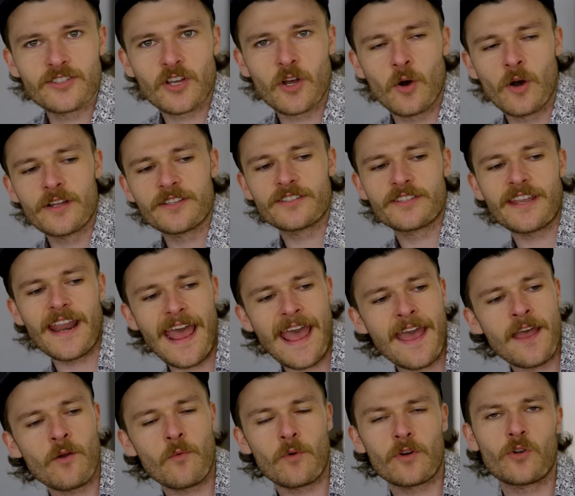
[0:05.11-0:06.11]
it going?
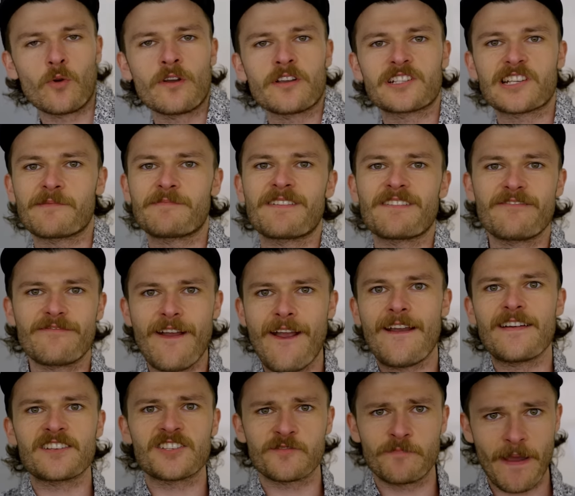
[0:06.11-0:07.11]
Today we're doing something
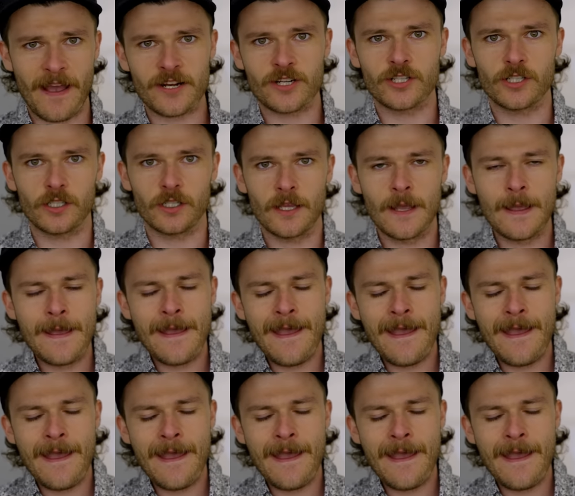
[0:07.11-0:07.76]
very special.